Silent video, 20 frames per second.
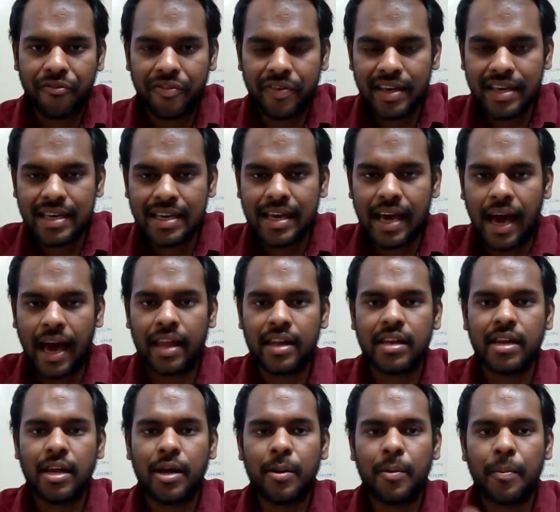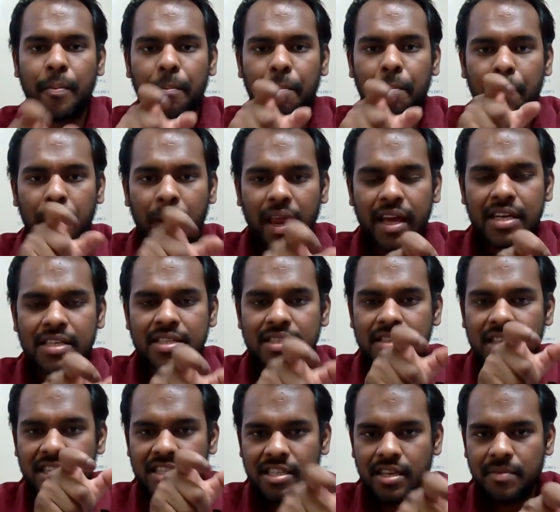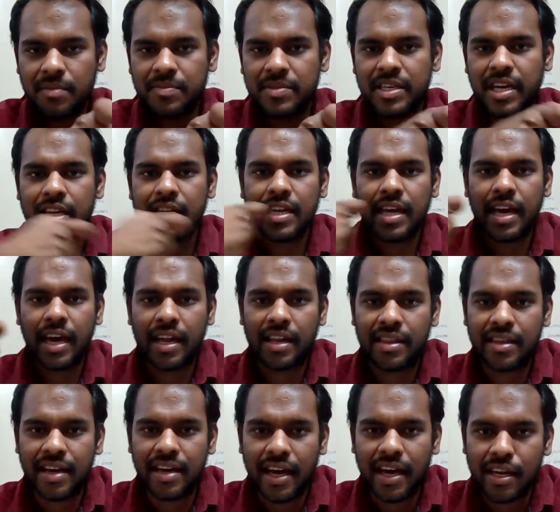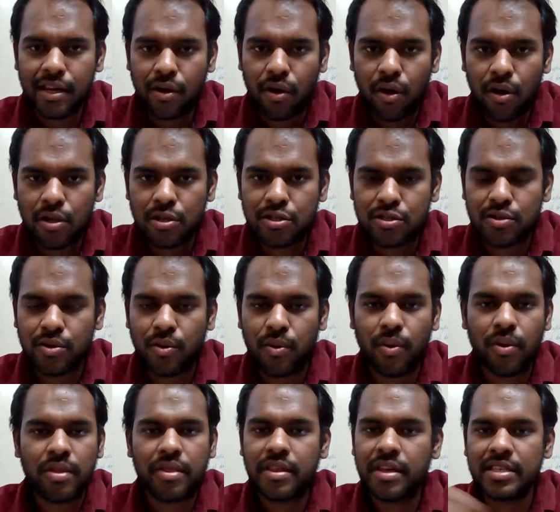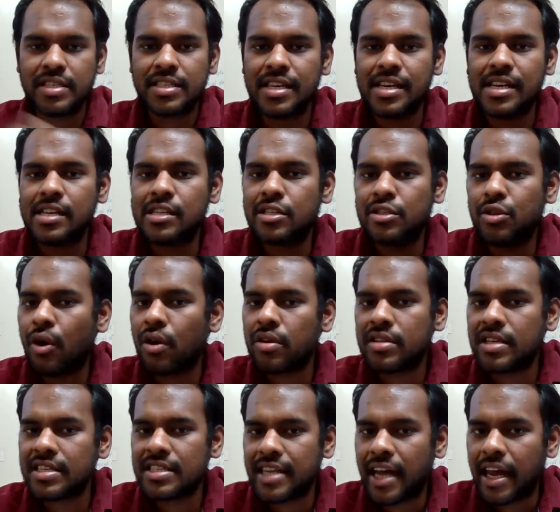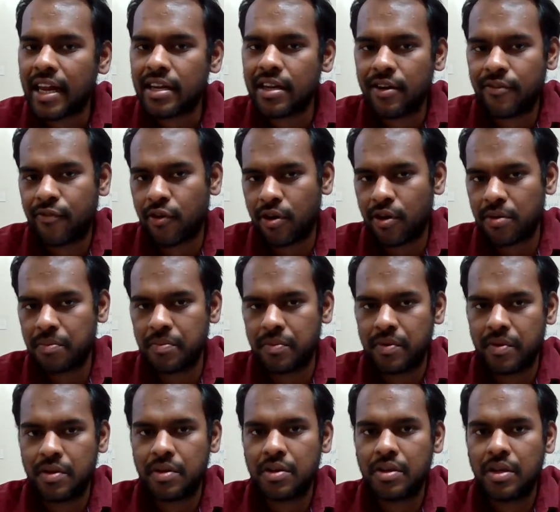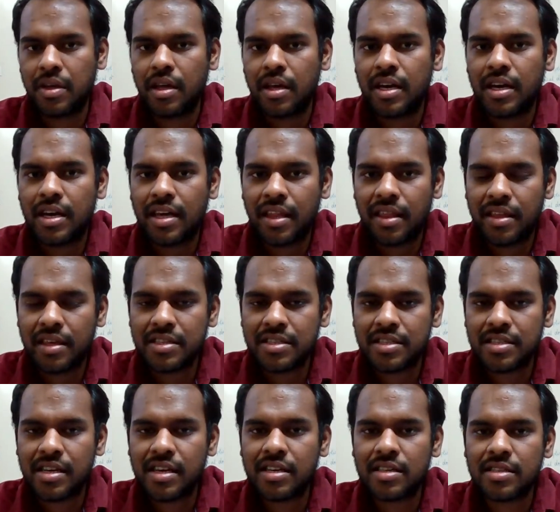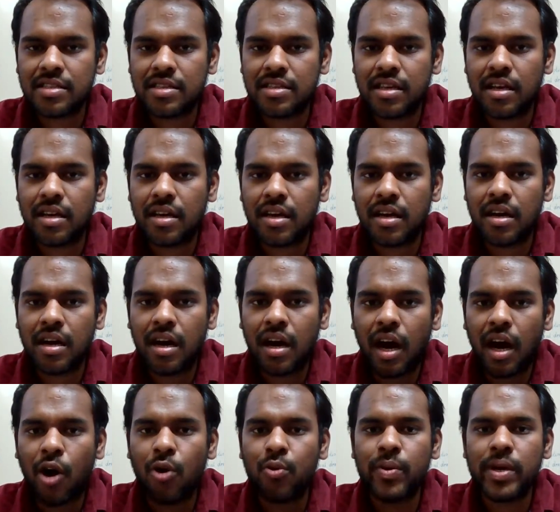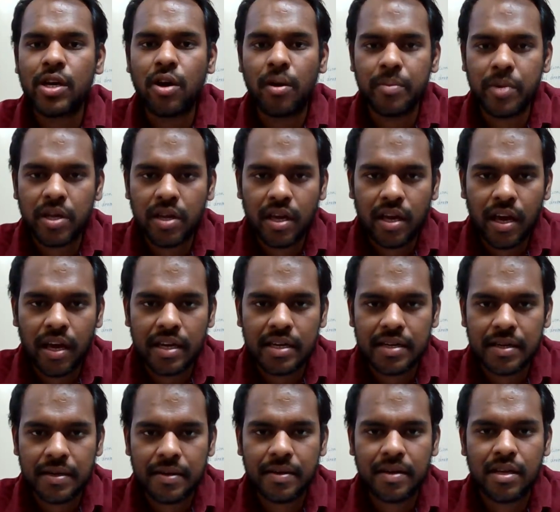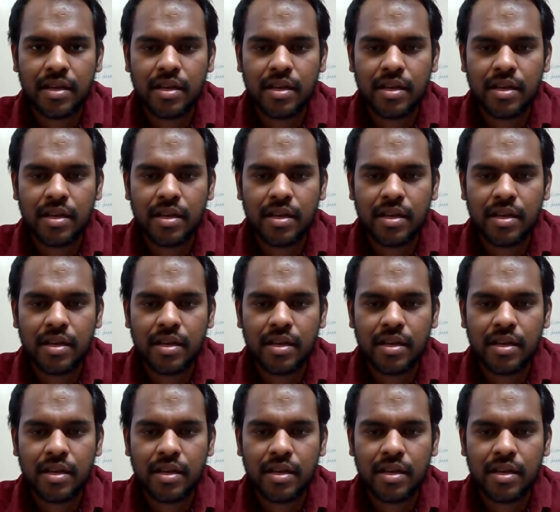we can place the subject at the end also. This is not the standard form. This is how we communicate.